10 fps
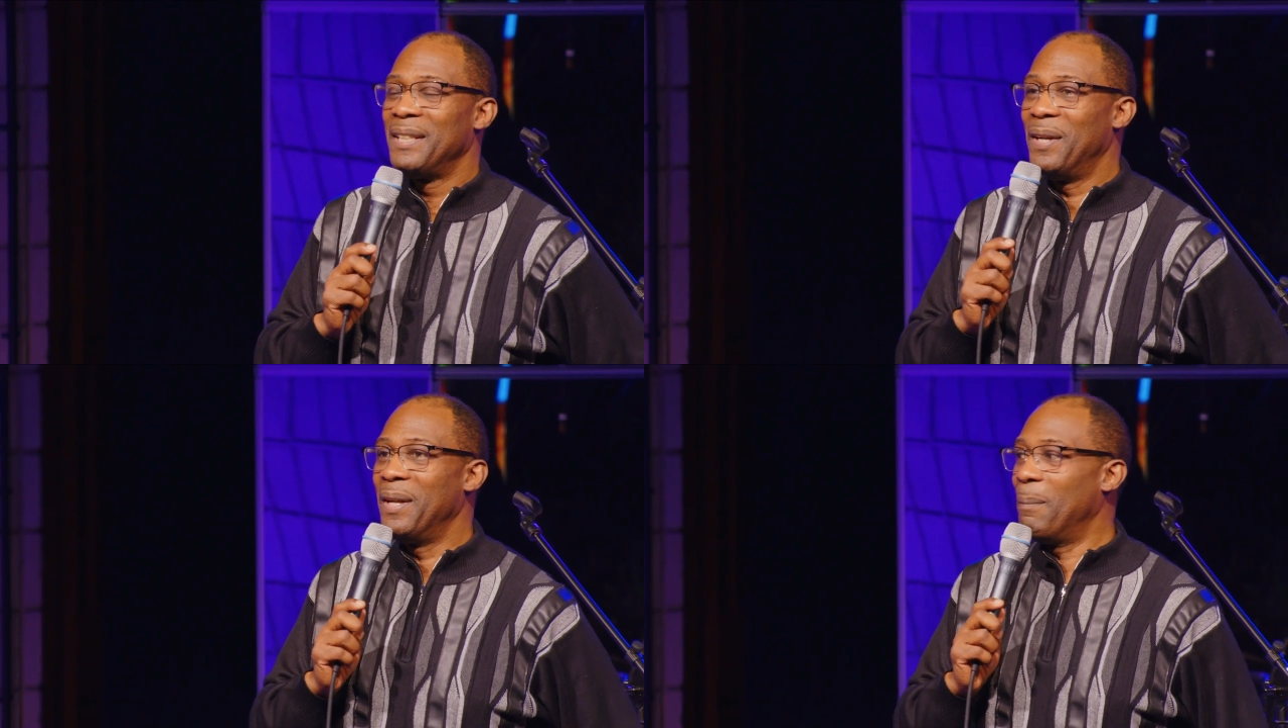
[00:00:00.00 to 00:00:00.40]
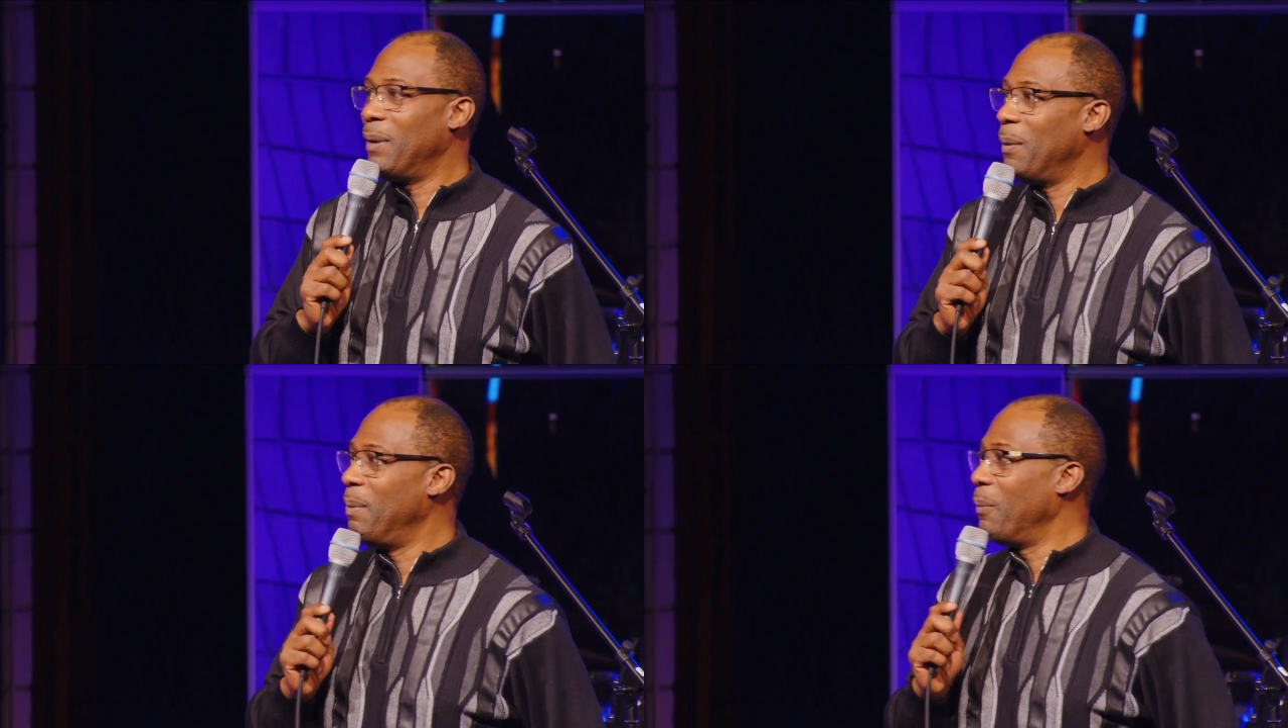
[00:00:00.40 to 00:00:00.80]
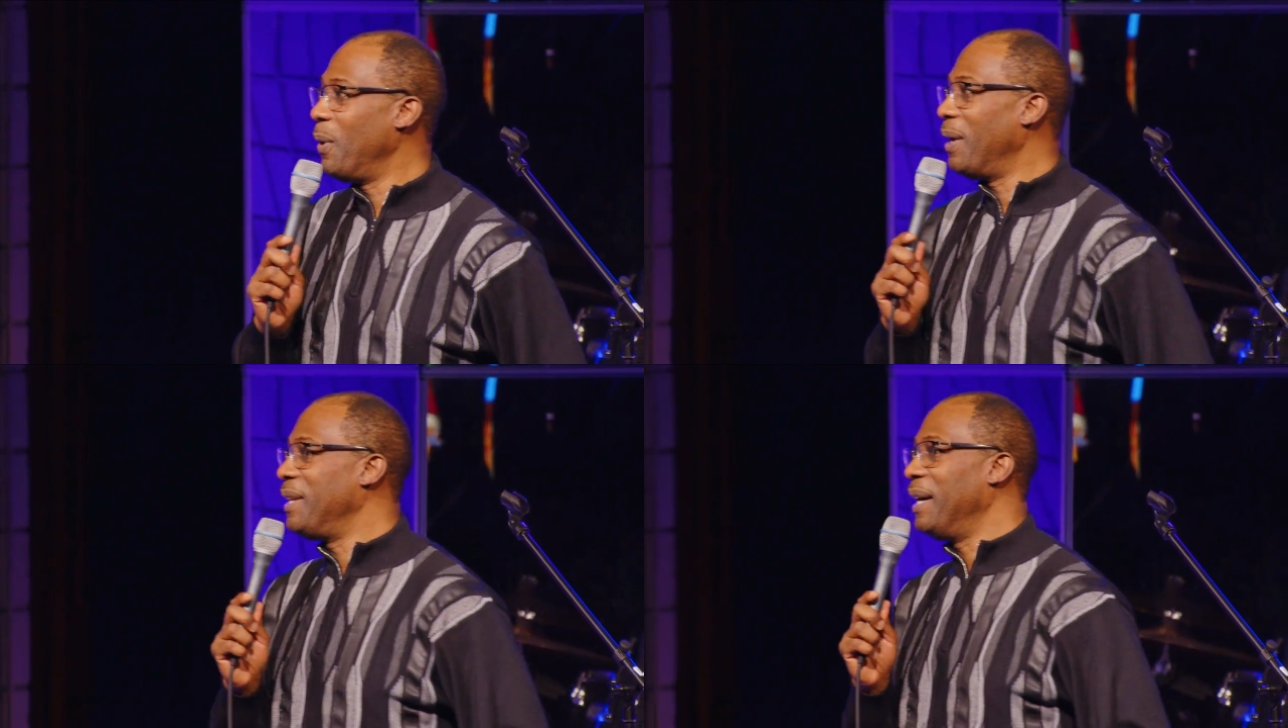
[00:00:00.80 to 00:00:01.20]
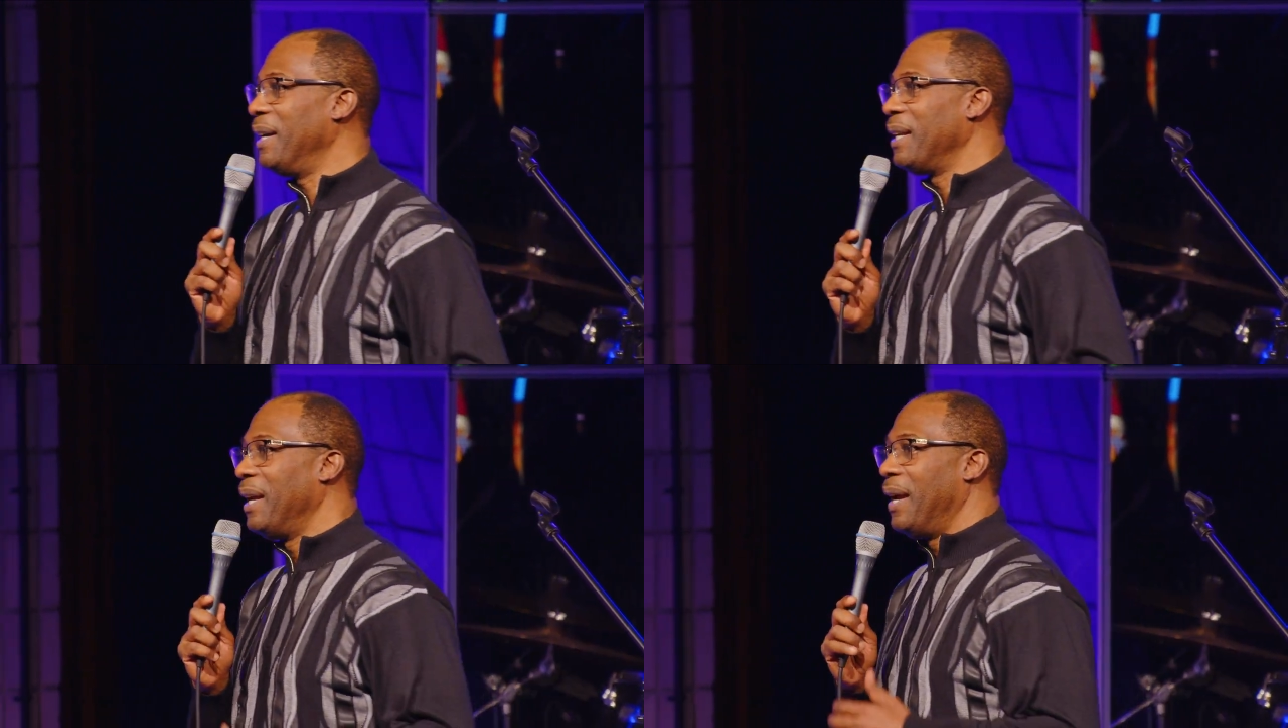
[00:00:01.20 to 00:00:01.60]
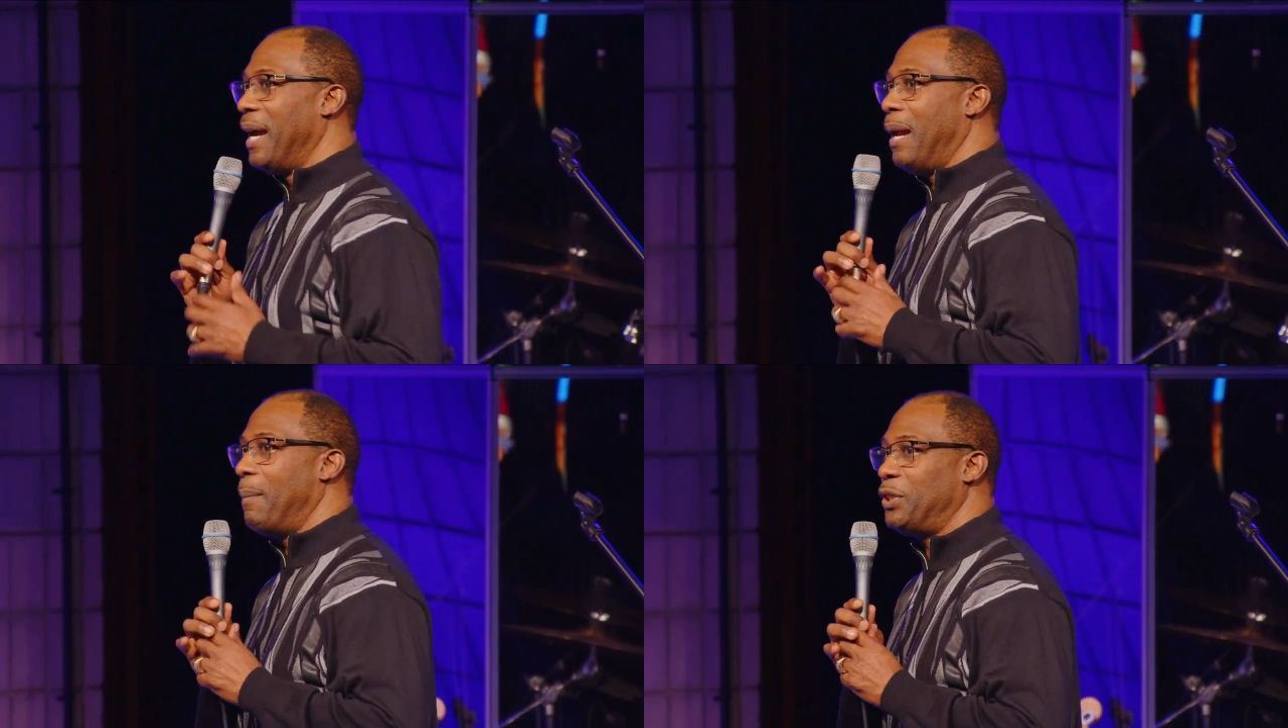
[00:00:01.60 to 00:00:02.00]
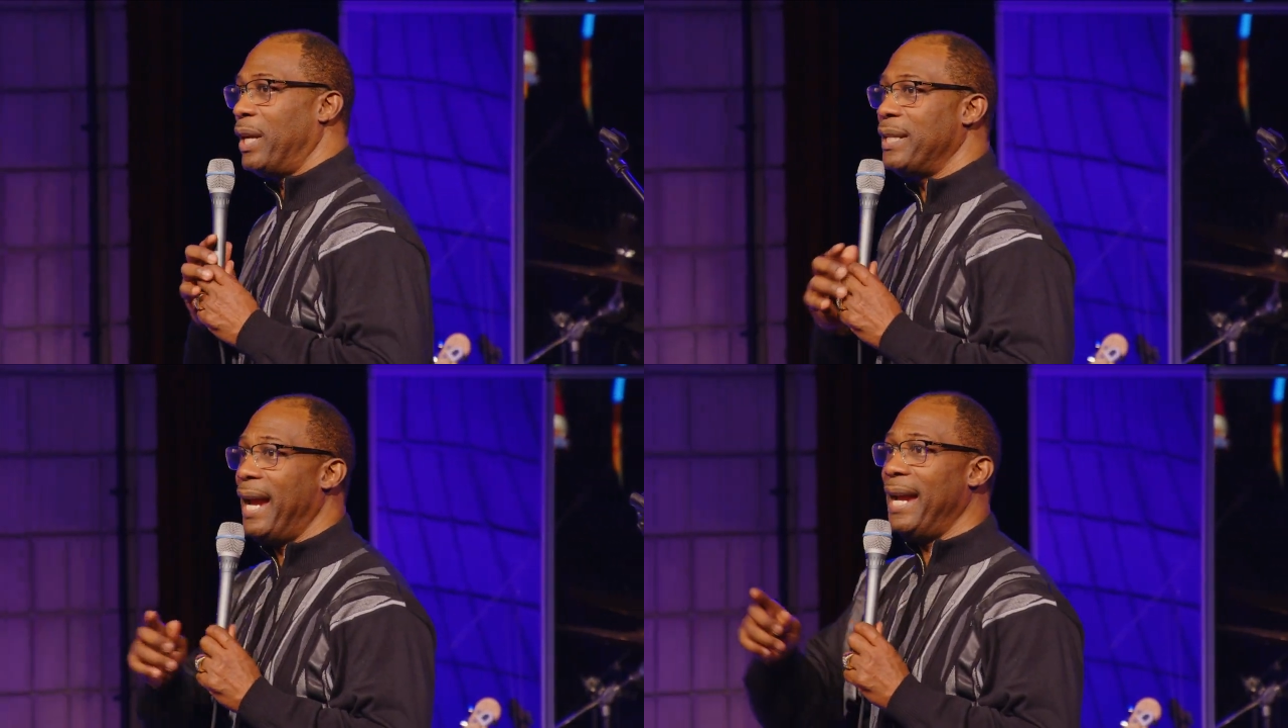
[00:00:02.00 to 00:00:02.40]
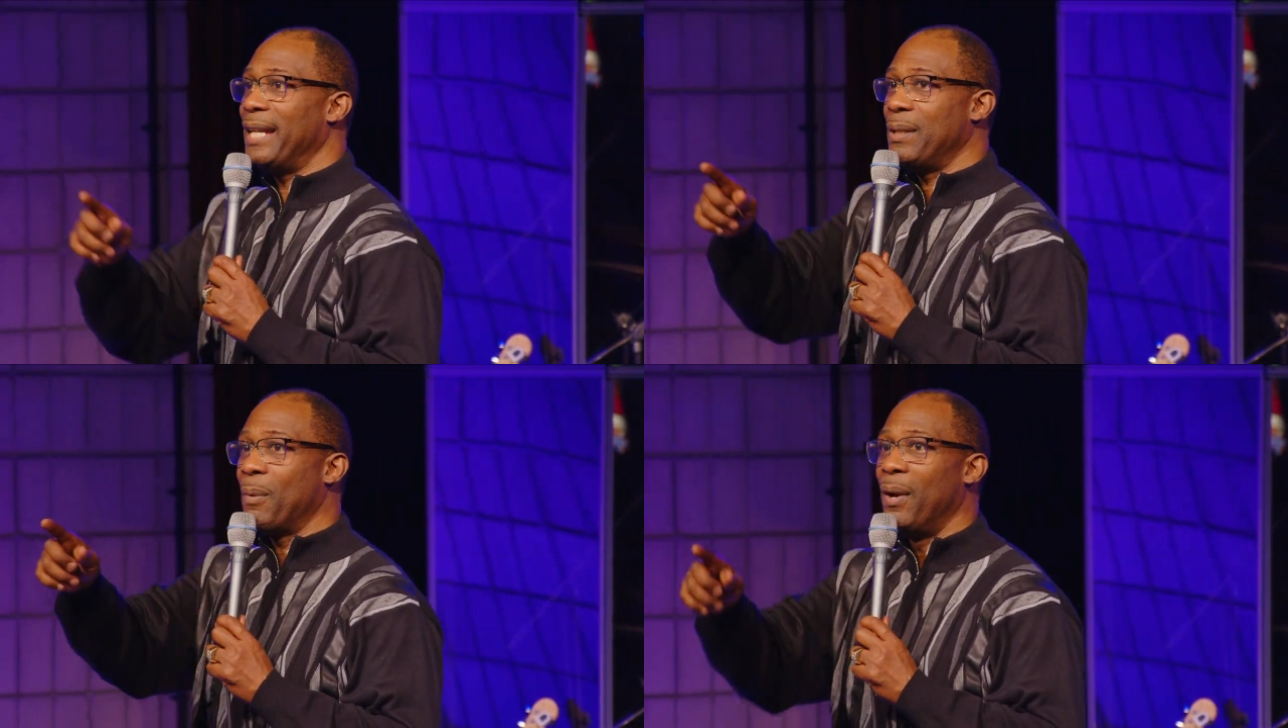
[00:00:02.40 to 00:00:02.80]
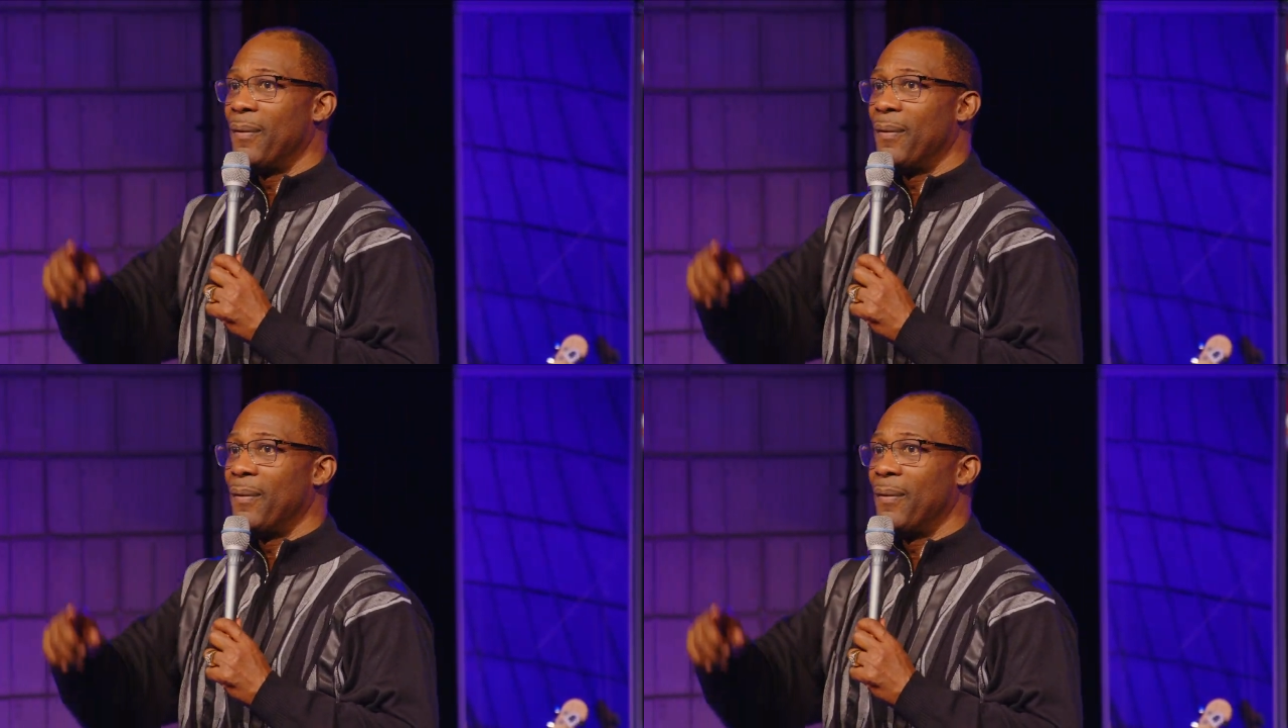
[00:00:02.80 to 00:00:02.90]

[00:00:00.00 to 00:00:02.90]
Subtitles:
turn it up a little bit. We are done. And I'm going to shake your hands. 1